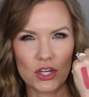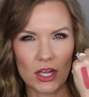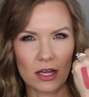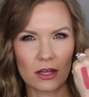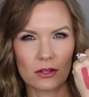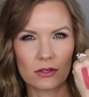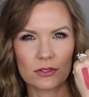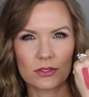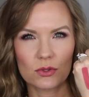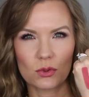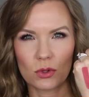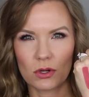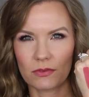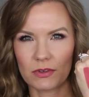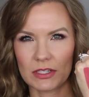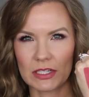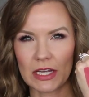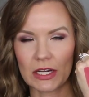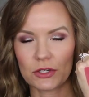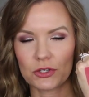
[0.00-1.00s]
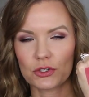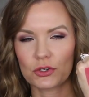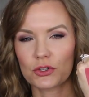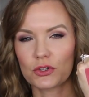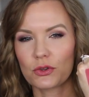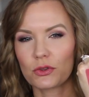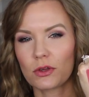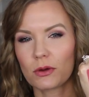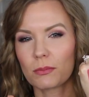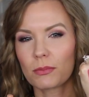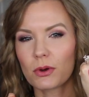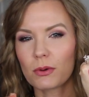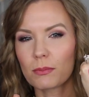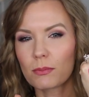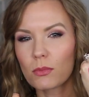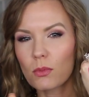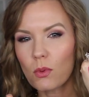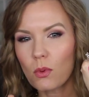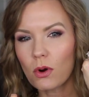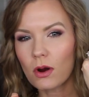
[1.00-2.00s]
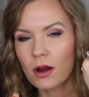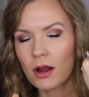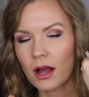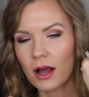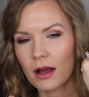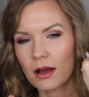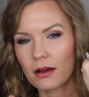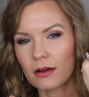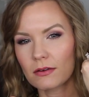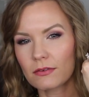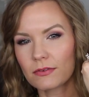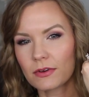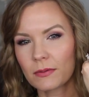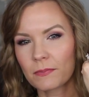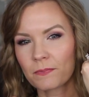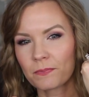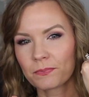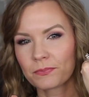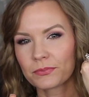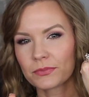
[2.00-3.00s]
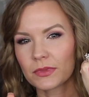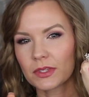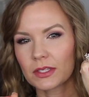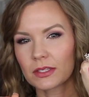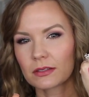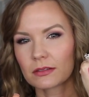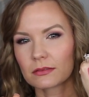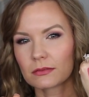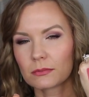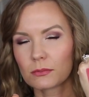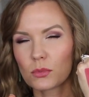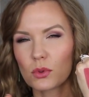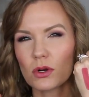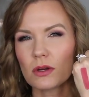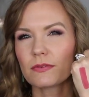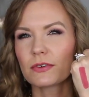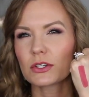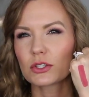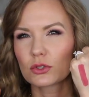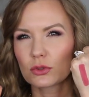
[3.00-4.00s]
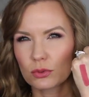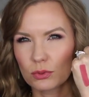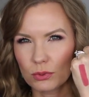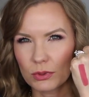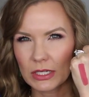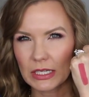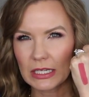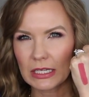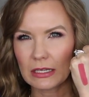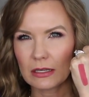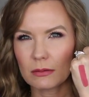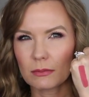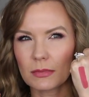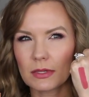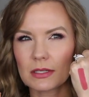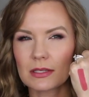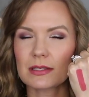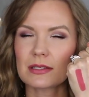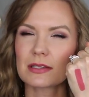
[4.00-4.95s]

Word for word: gel sort of a texture to them, but more of a cream,